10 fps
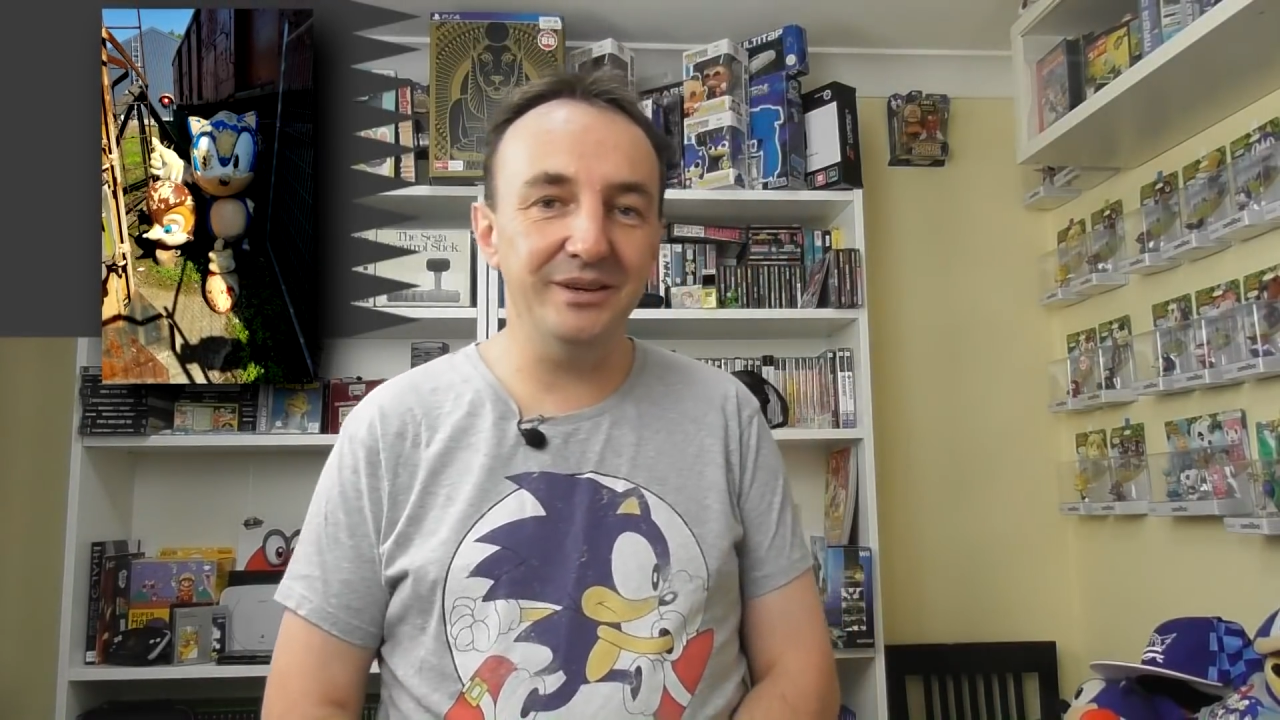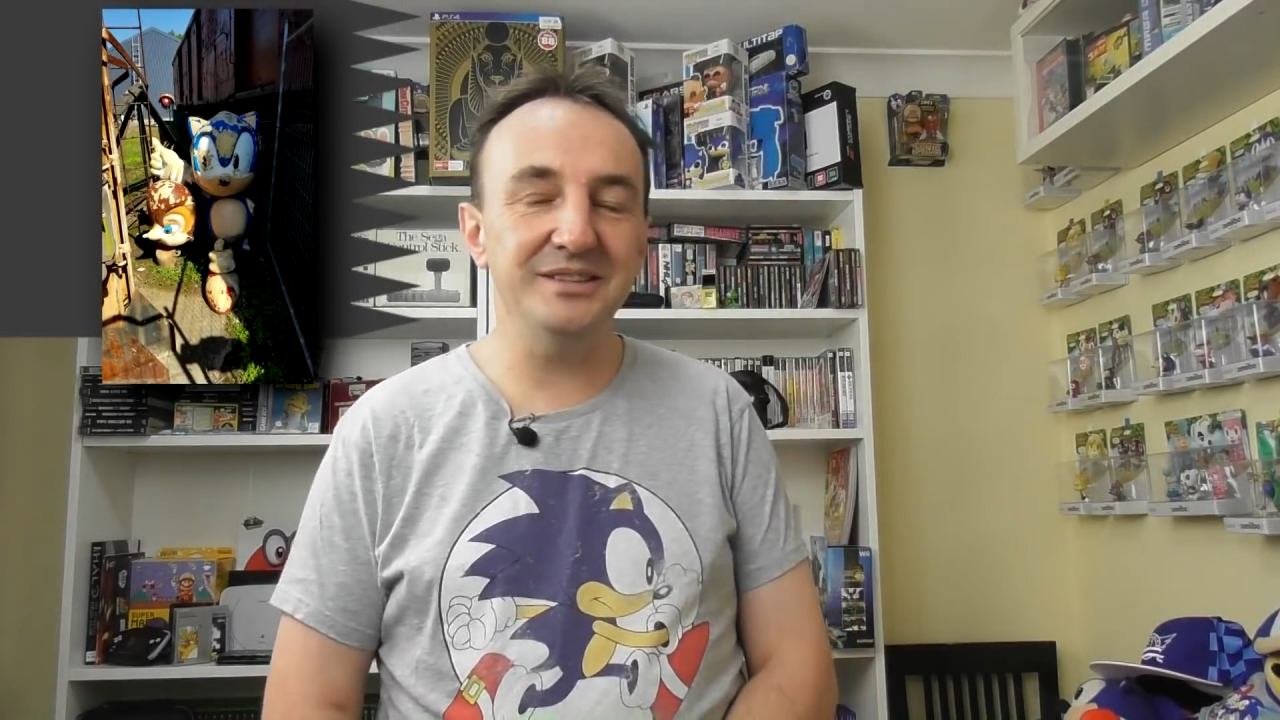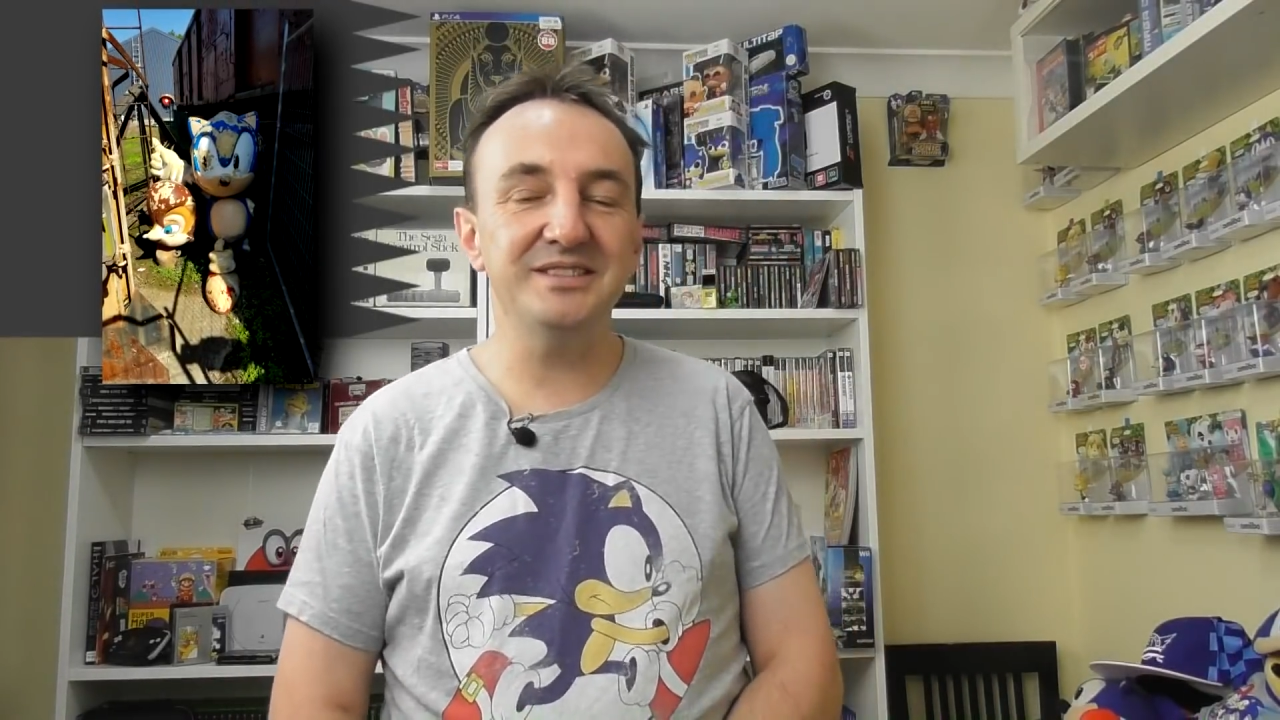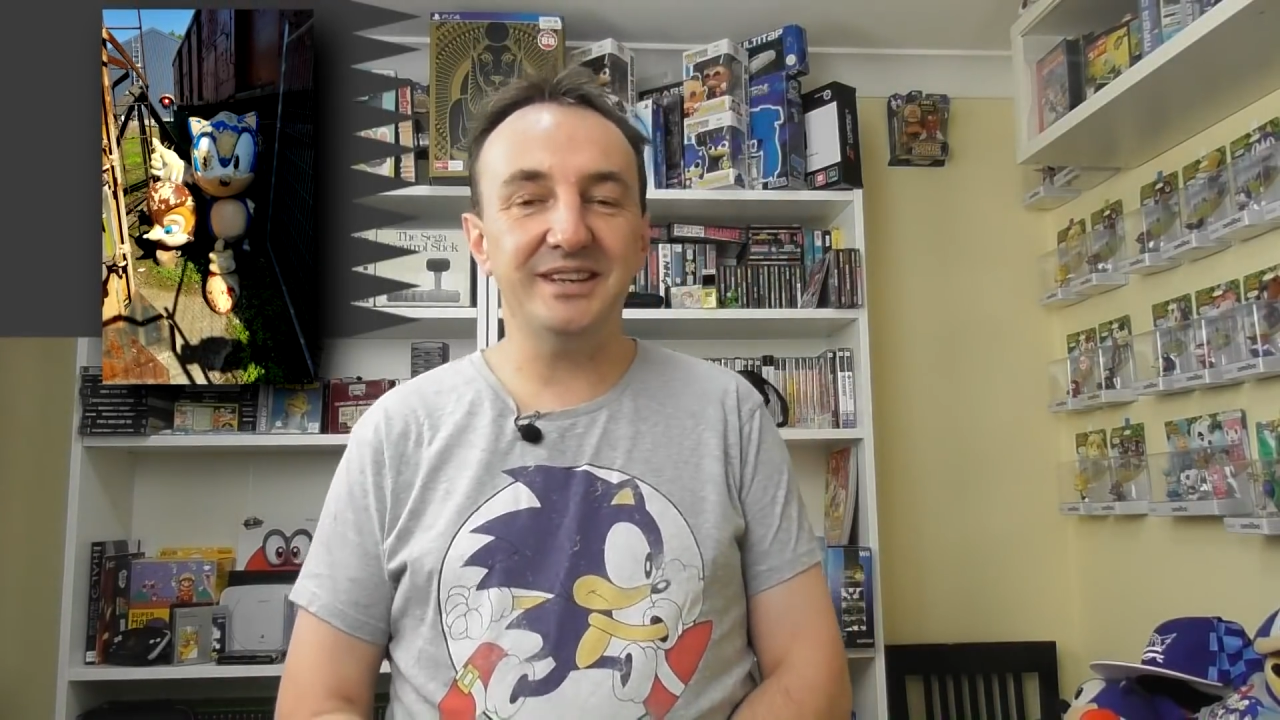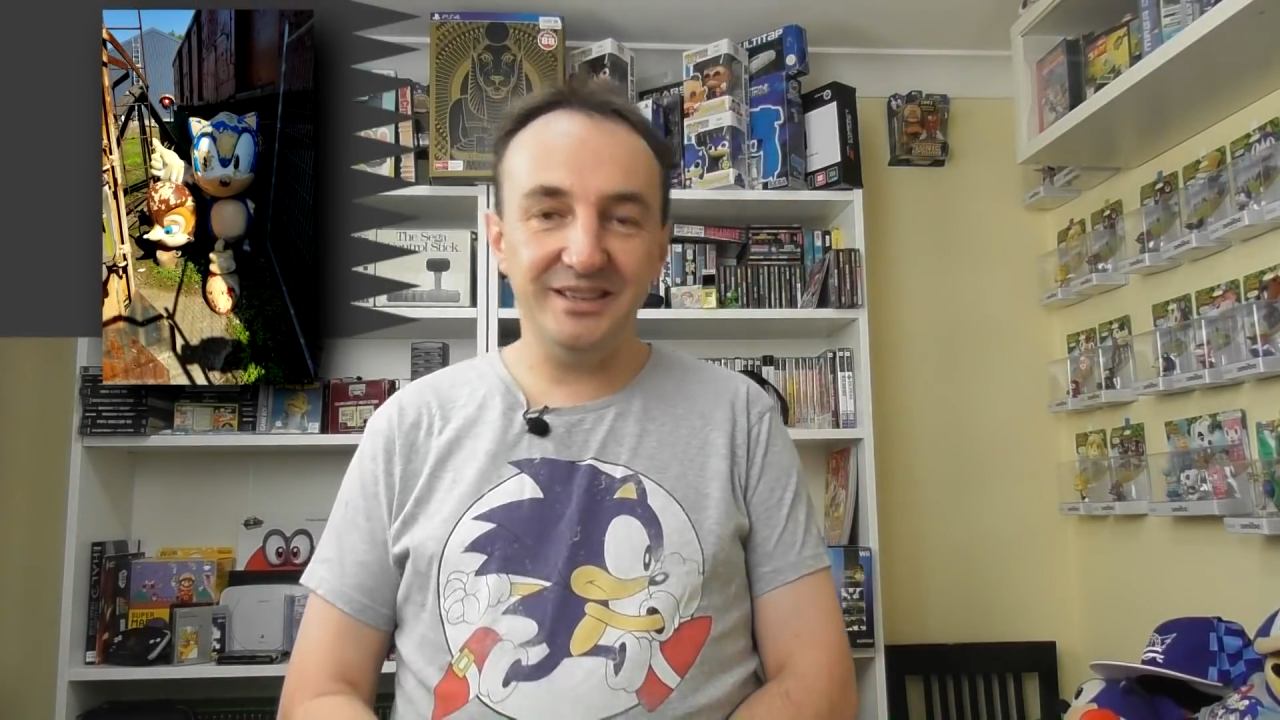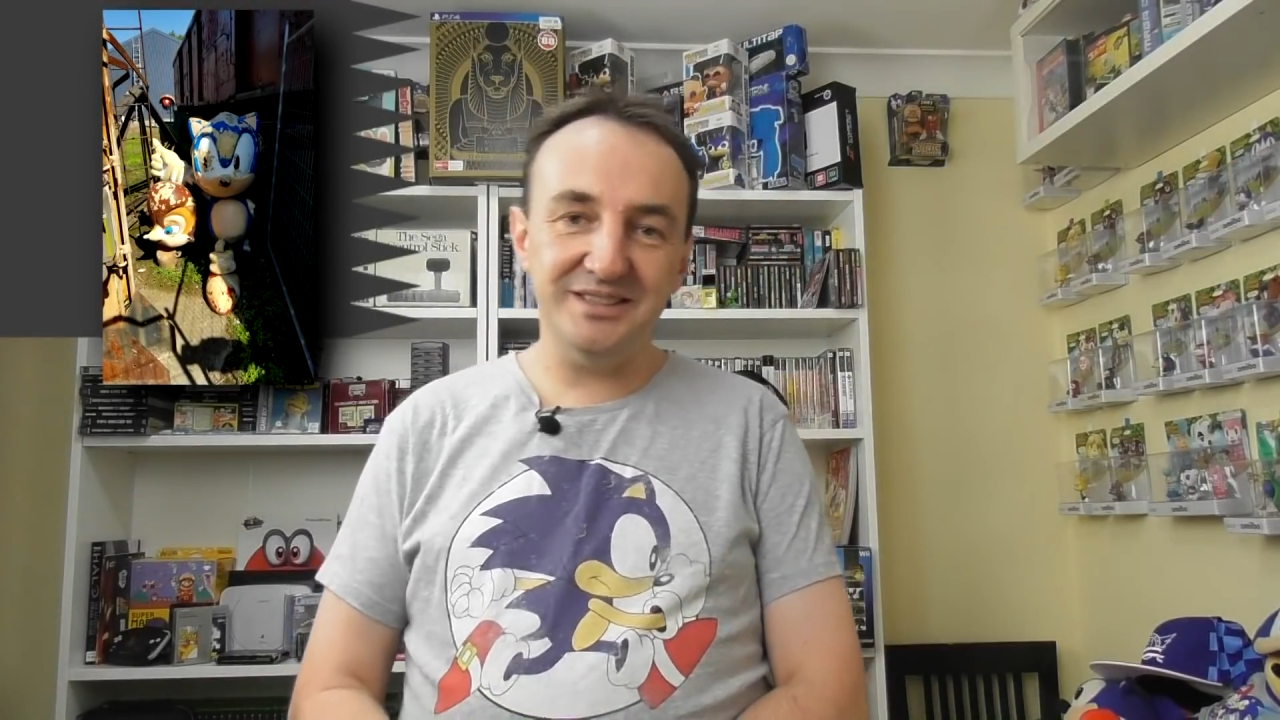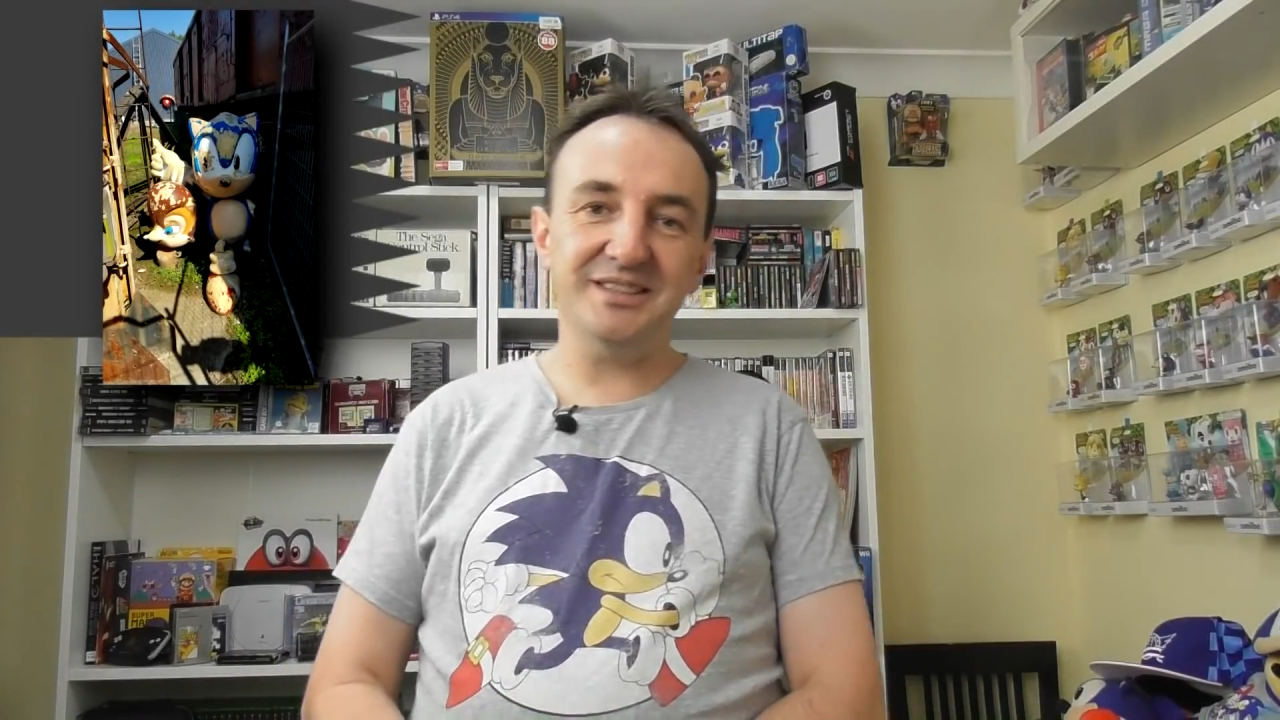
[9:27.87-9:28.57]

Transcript: and Sally